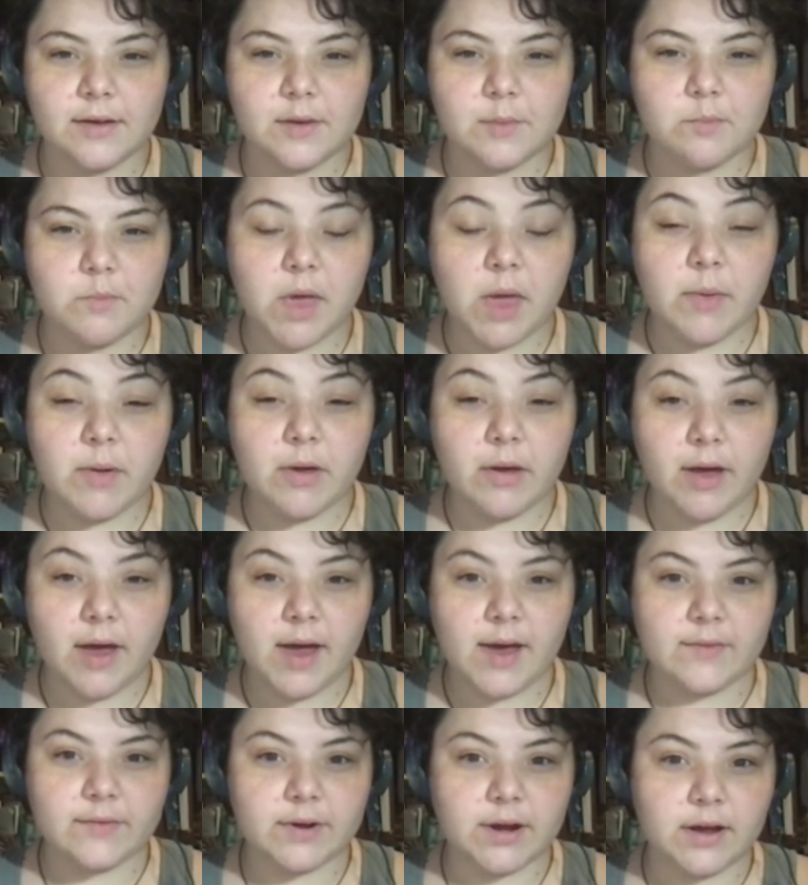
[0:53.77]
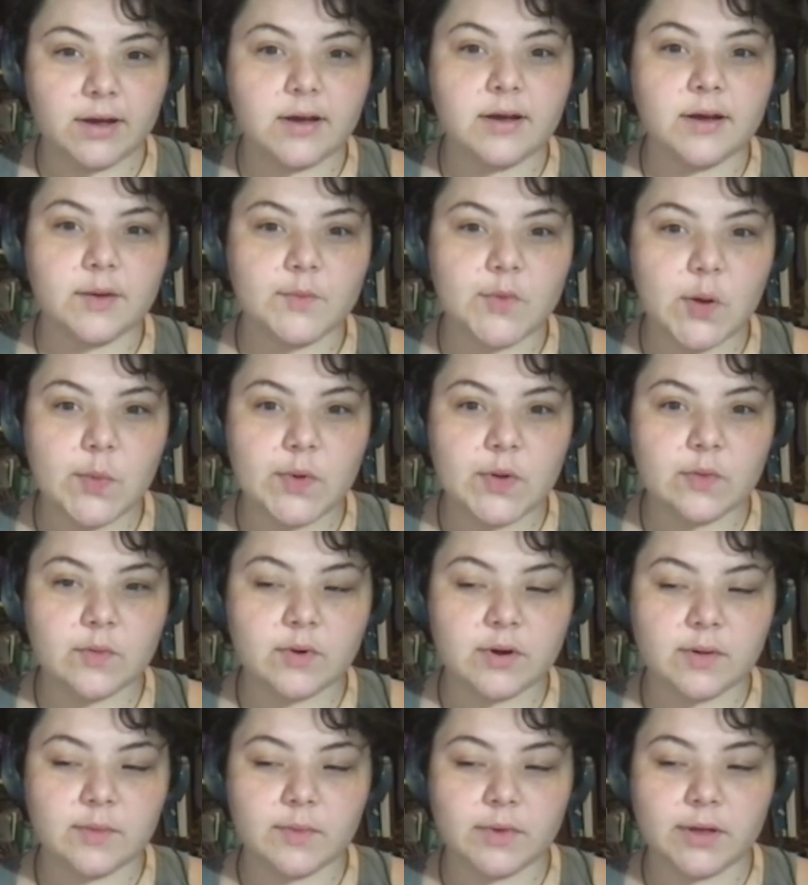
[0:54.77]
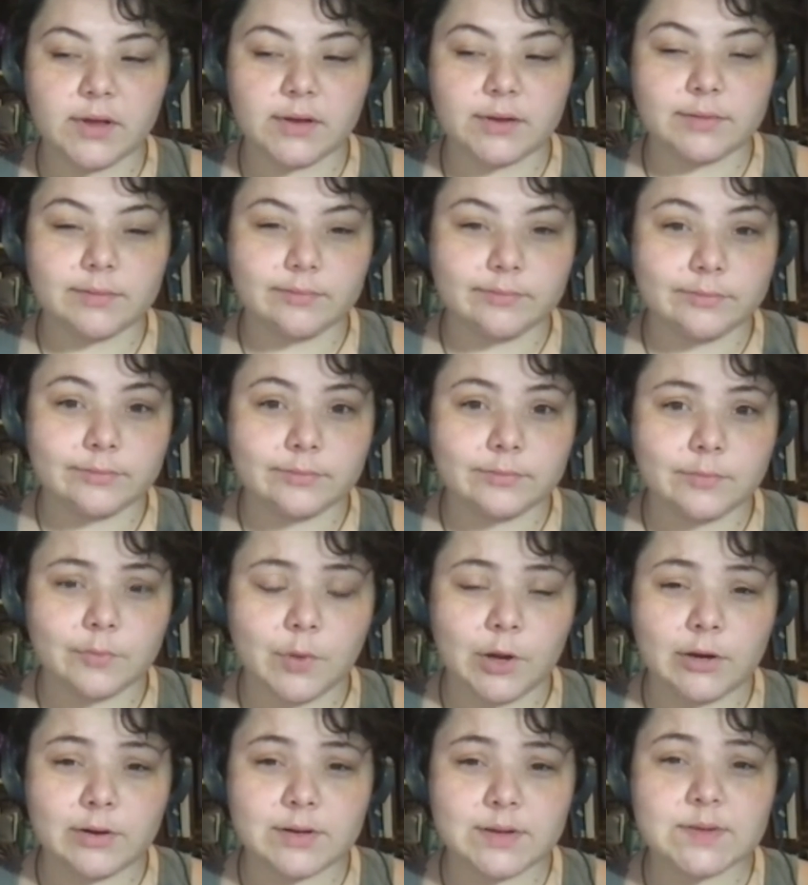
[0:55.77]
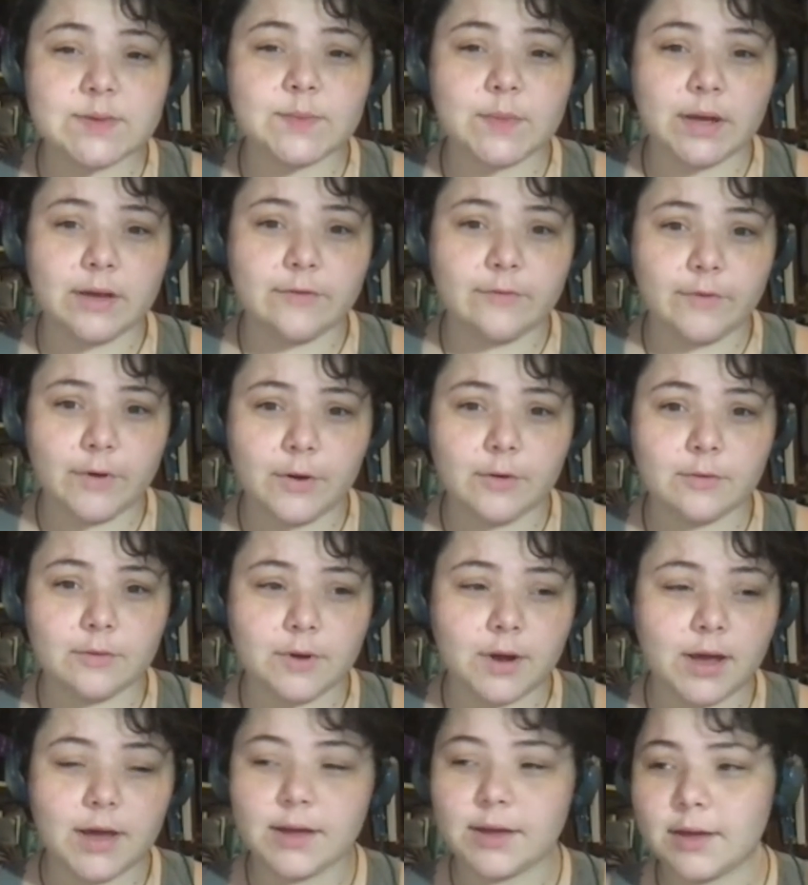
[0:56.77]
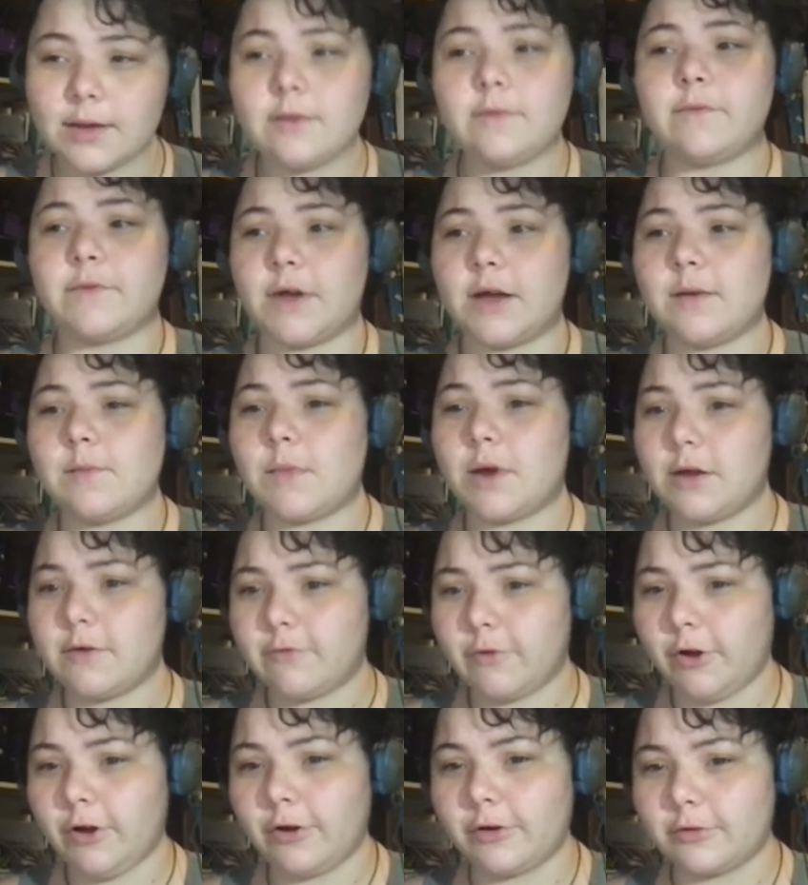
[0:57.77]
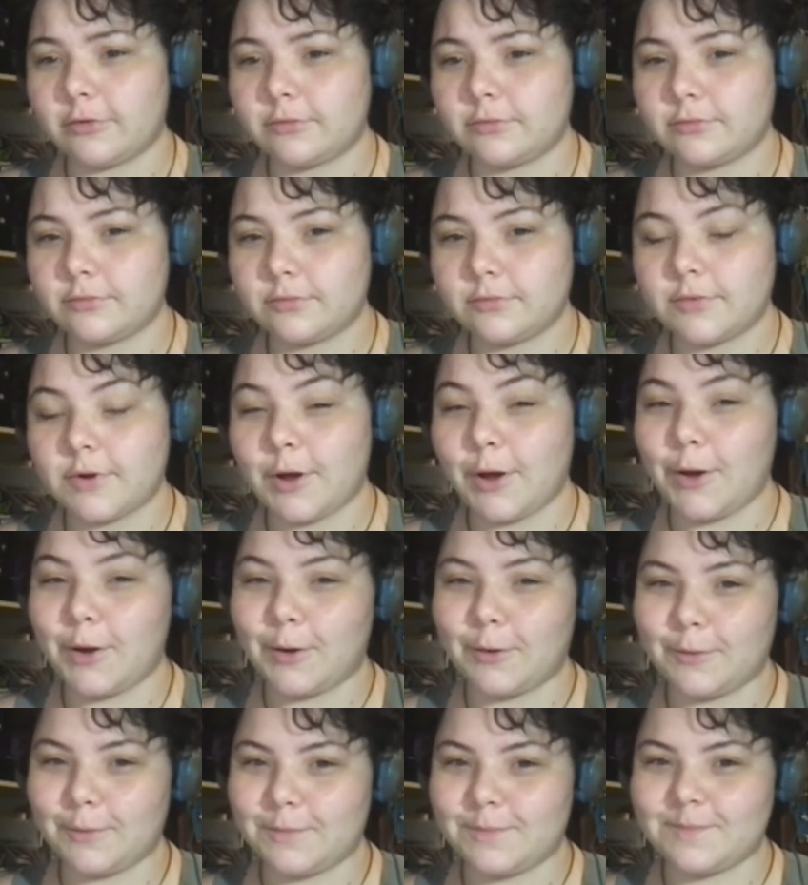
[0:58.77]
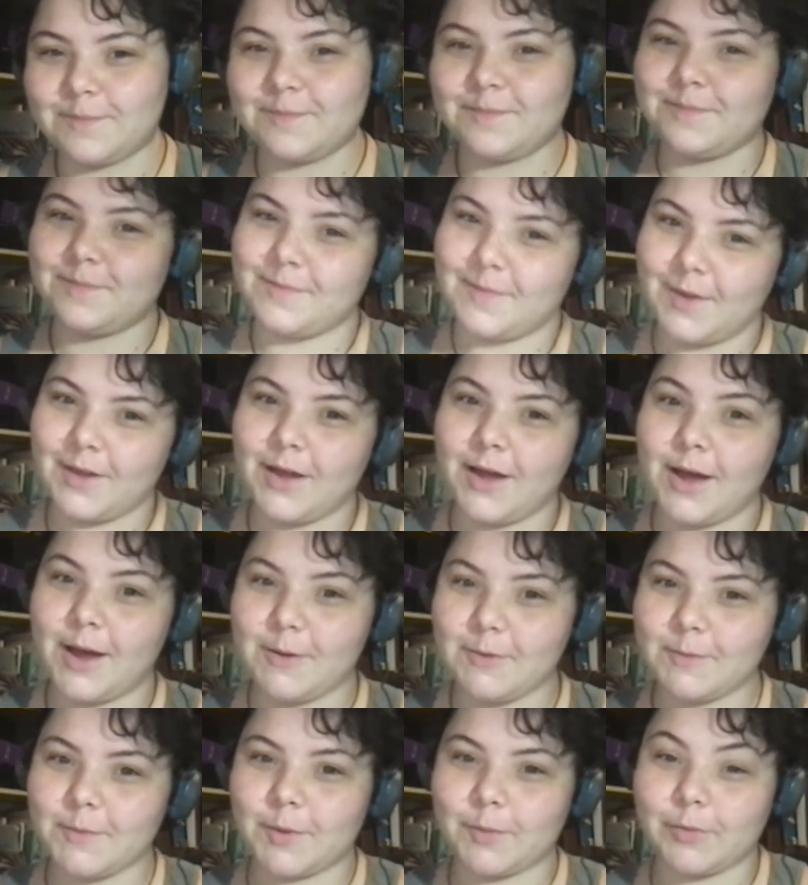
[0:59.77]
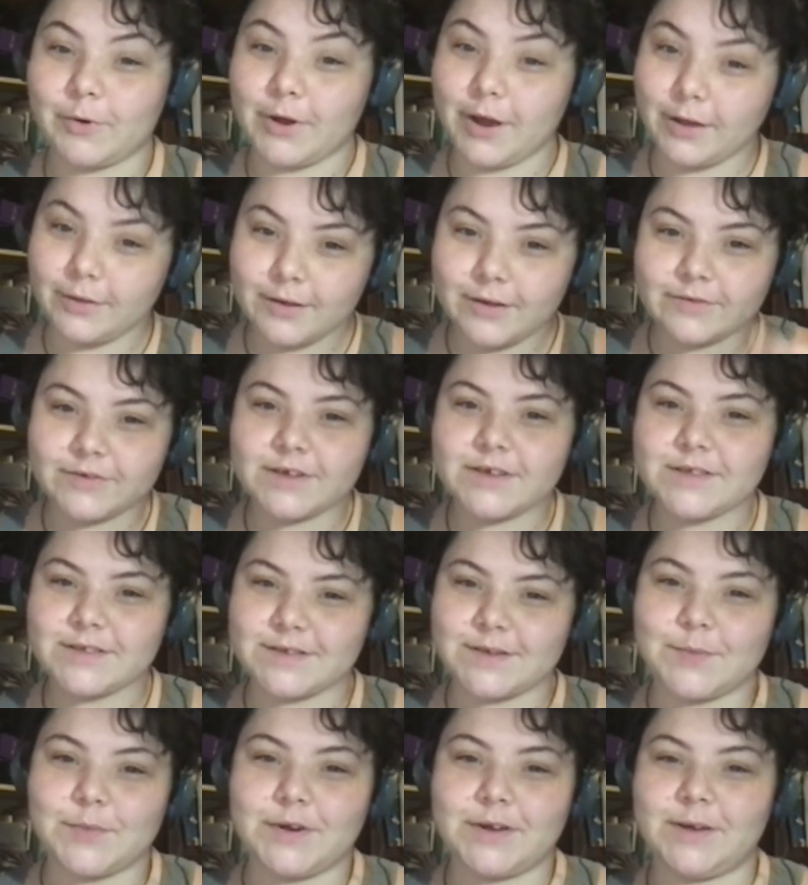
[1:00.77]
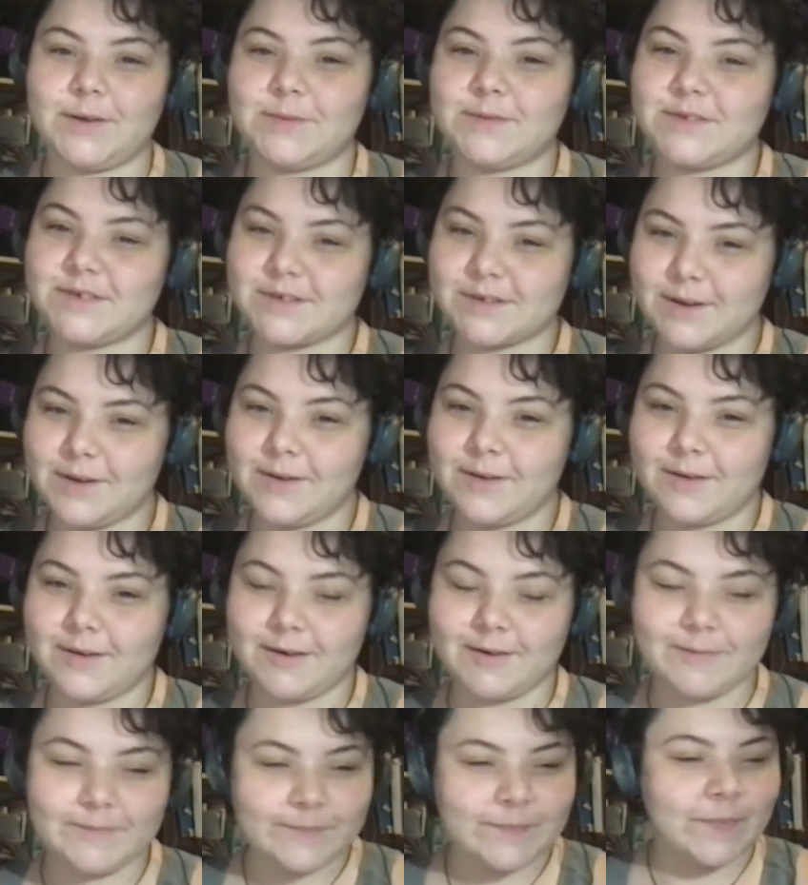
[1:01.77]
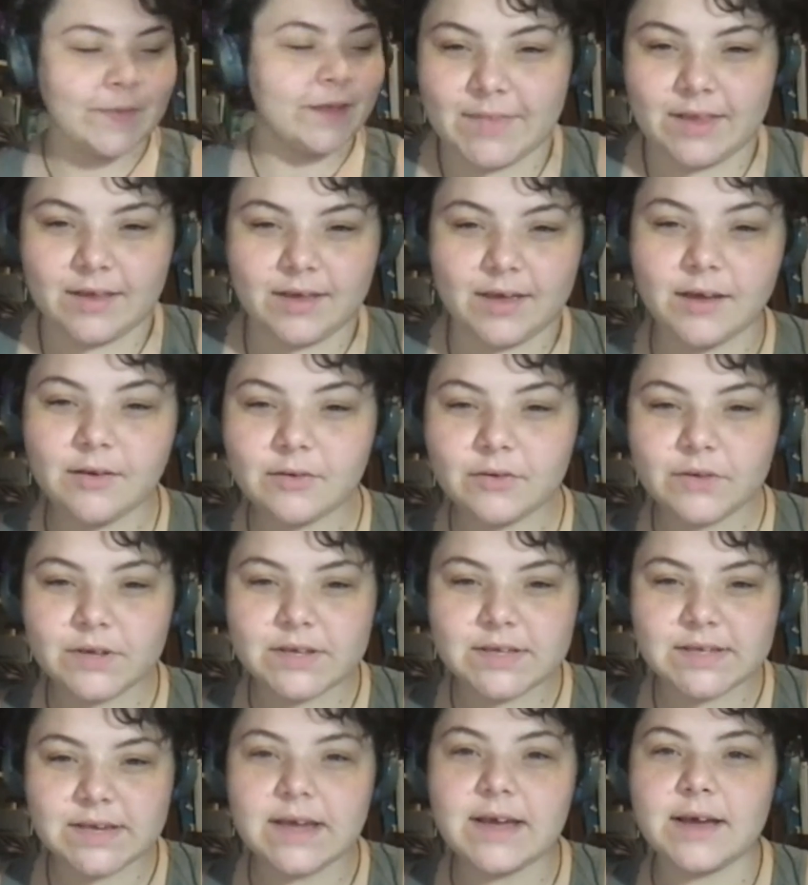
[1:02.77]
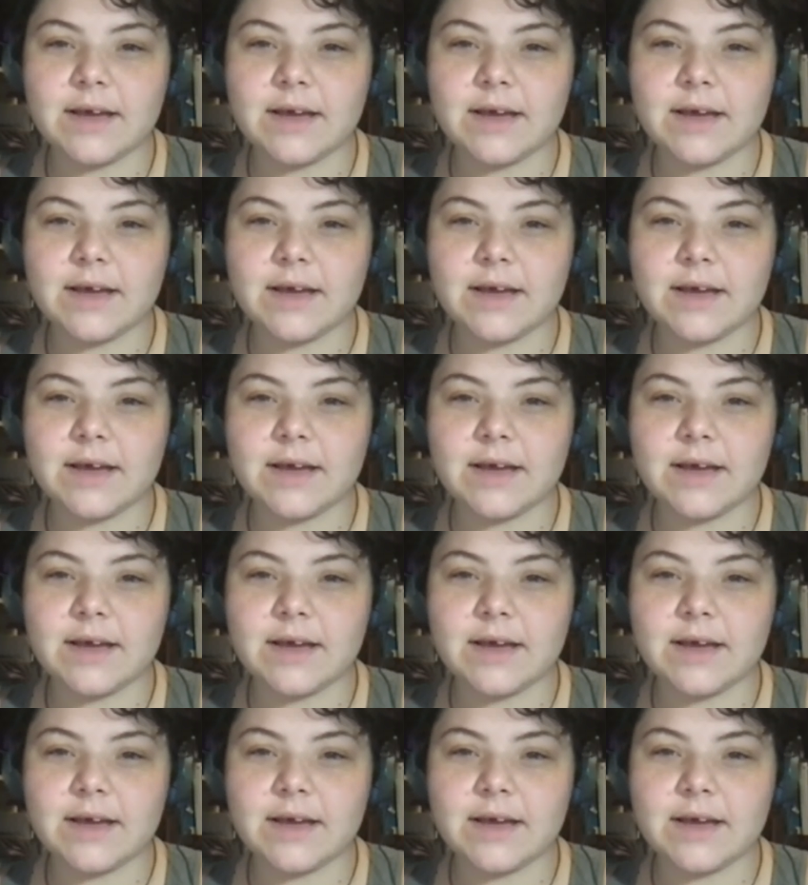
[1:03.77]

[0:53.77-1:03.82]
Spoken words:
maybe I'll have an aha moment when I'm like, where is my phone? I can't find my phone. Oh, I remember I left it in somebody else's car. Can't really say I